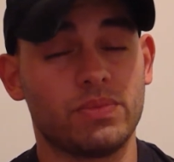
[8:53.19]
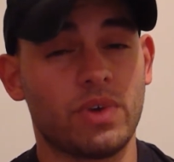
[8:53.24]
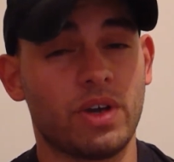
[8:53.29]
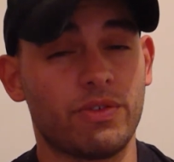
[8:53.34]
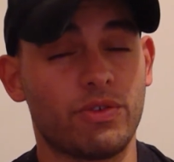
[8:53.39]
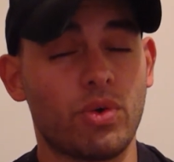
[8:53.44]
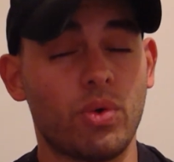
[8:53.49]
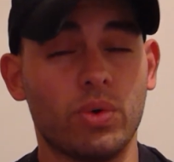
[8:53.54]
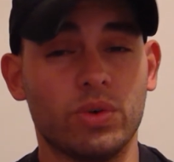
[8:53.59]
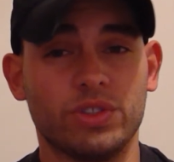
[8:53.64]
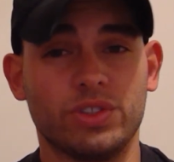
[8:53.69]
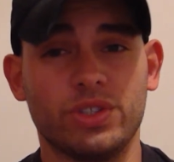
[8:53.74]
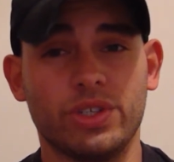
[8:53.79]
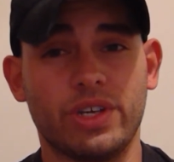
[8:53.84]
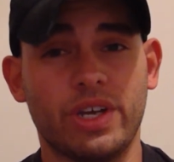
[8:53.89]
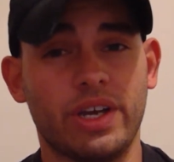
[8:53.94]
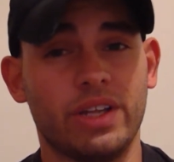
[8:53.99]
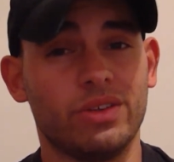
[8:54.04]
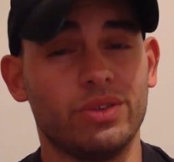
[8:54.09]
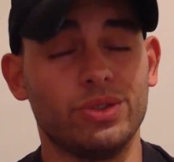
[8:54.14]
Of course, you
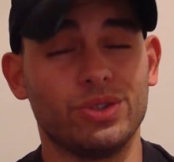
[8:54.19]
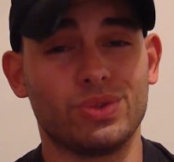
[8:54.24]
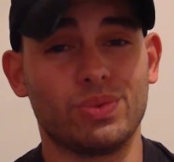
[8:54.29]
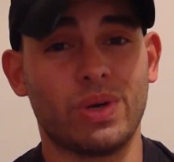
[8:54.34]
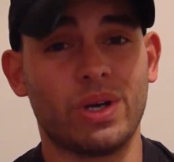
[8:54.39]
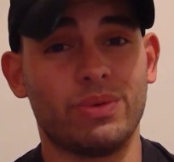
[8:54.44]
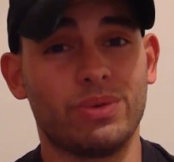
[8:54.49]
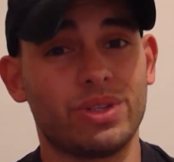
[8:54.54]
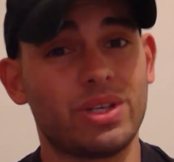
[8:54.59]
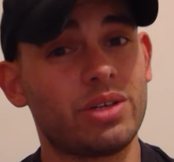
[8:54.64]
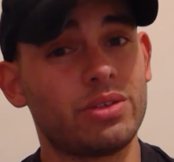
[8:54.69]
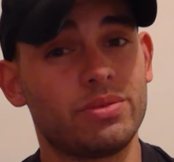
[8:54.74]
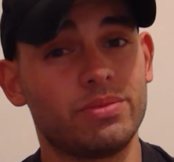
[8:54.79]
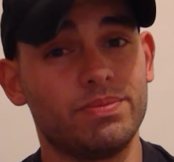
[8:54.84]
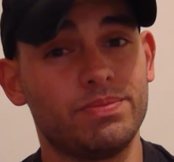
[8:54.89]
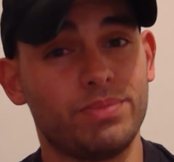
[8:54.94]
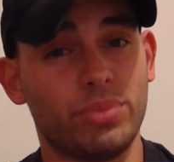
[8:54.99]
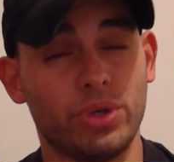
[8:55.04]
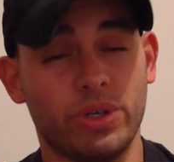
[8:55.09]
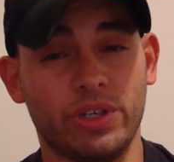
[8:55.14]
can't lose weight without
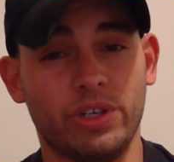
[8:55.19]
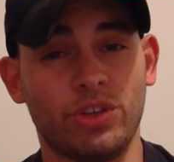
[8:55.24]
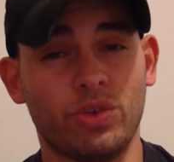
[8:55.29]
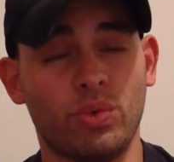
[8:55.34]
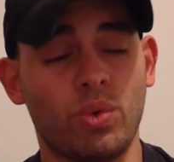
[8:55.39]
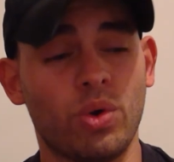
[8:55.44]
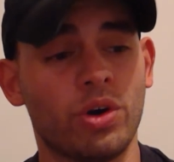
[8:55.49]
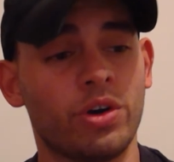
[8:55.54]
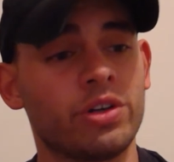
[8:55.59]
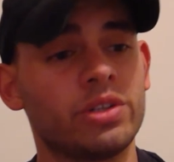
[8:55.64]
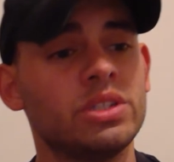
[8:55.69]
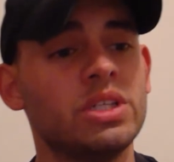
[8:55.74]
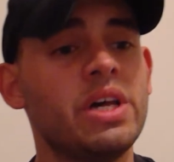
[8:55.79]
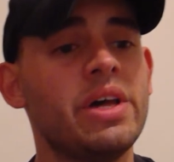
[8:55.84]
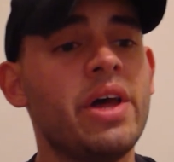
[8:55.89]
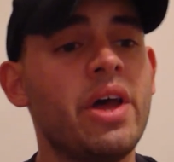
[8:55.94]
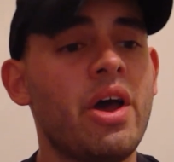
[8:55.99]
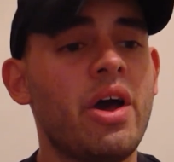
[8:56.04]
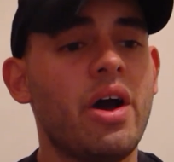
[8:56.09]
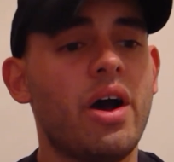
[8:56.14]
putting in the work.
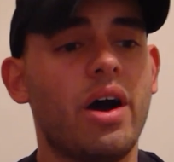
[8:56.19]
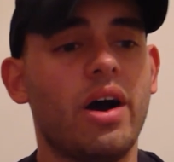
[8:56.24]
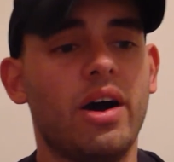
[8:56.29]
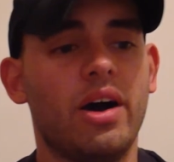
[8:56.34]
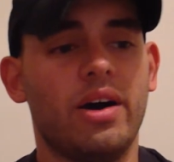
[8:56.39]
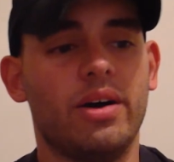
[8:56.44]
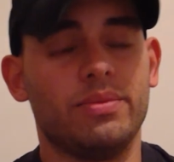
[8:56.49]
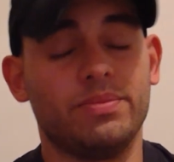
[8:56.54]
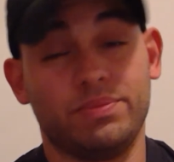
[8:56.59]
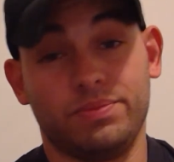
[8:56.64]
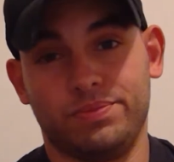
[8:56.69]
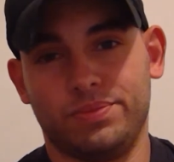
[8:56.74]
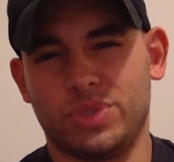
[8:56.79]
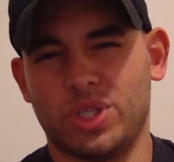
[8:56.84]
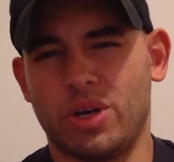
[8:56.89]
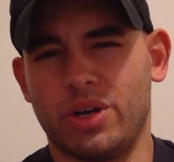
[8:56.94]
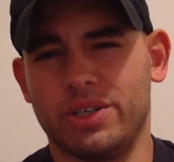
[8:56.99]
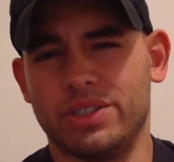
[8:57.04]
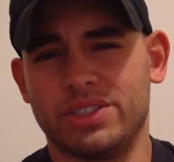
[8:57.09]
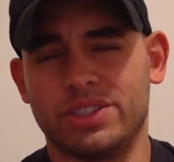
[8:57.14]

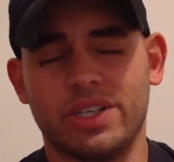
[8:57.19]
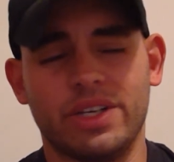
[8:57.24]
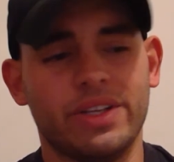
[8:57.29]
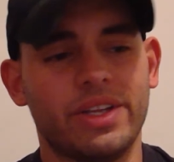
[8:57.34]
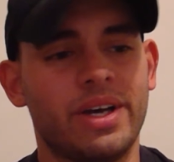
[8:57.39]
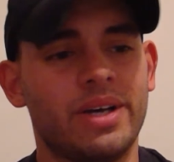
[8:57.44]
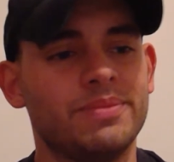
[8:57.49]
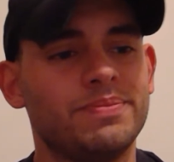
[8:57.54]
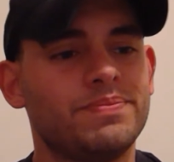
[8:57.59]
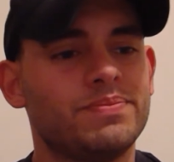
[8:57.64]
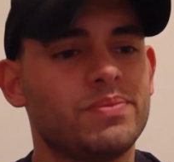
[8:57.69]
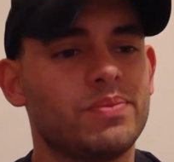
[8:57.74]
Sorry to say that.